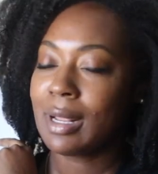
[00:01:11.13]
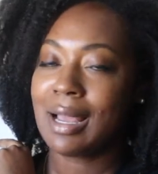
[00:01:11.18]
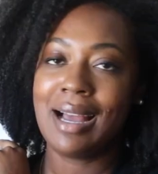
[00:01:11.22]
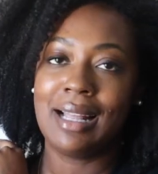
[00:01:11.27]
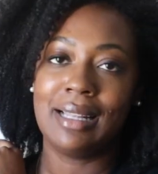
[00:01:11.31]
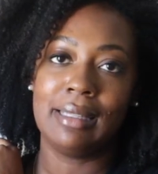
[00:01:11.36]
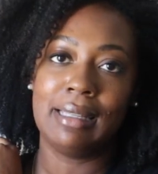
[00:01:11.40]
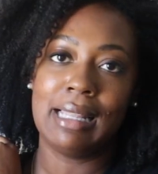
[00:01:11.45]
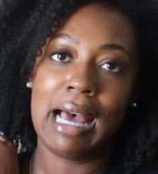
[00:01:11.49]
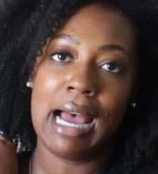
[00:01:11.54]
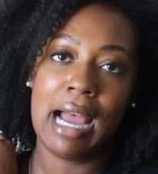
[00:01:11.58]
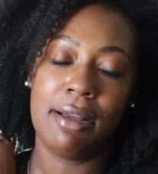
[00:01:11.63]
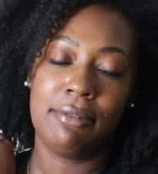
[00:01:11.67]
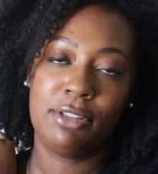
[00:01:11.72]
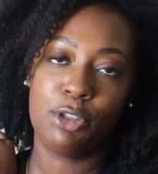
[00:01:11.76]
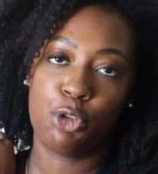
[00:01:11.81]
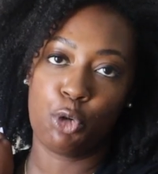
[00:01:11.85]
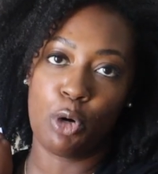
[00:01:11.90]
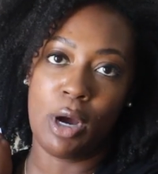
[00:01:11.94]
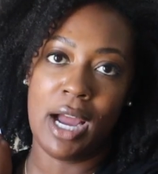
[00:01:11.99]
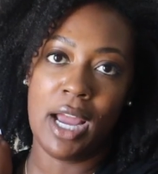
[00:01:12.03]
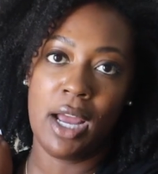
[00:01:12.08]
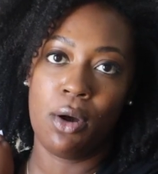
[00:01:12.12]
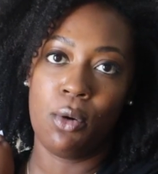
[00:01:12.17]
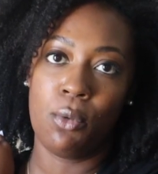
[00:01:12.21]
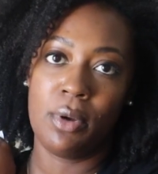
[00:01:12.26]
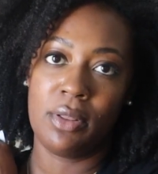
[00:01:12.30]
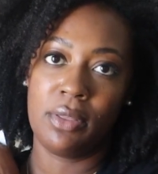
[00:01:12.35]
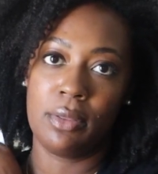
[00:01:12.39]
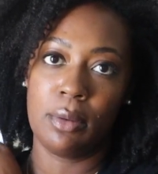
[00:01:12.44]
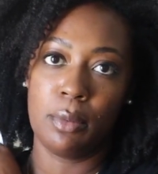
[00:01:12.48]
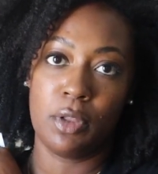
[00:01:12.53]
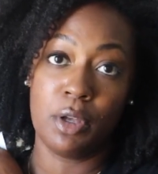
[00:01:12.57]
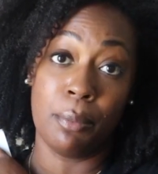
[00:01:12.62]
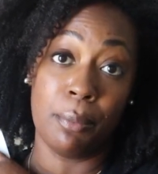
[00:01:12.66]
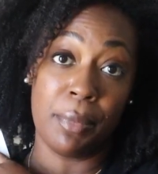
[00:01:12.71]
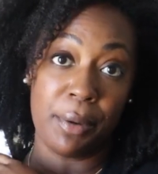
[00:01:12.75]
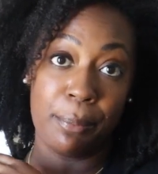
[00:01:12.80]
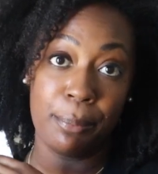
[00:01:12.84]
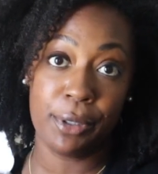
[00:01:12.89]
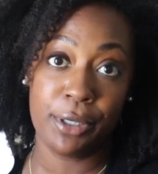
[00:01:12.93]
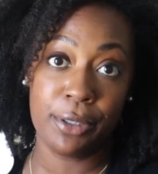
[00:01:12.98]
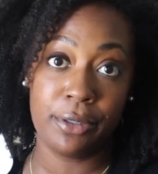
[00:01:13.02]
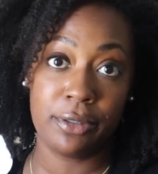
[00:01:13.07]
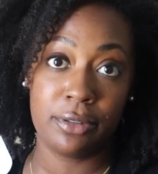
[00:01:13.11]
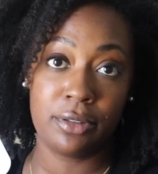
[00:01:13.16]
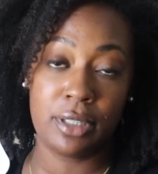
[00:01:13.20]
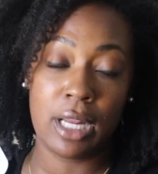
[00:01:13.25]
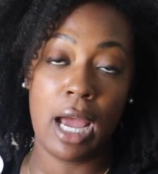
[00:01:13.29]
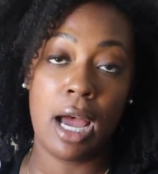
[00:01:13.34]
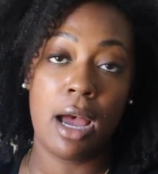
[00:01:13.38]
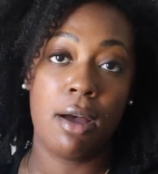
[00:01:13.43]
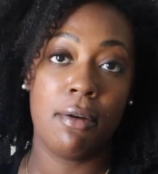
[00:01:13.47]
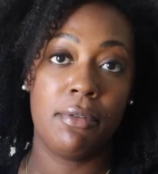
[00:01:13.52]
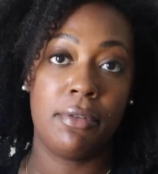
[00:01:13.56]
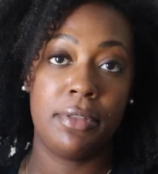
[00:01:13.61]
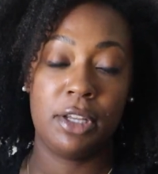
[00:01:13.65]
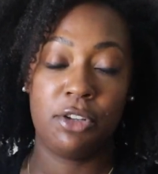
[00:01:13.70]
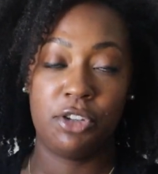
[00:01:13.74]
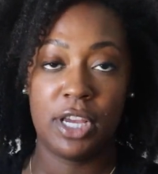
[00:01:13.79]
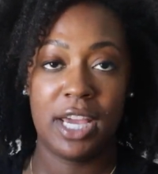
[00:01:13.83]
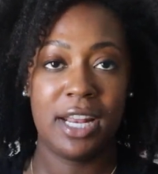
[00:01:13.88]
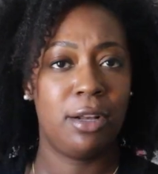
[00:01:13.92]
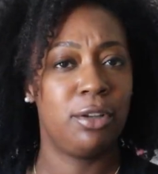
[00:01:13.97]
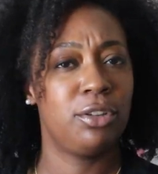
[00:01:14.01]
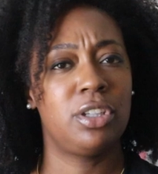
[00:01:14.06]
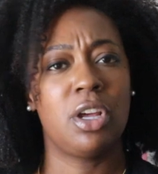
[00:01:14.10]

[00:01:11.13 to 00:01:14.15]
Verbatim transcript: a live trial with the members of the channel.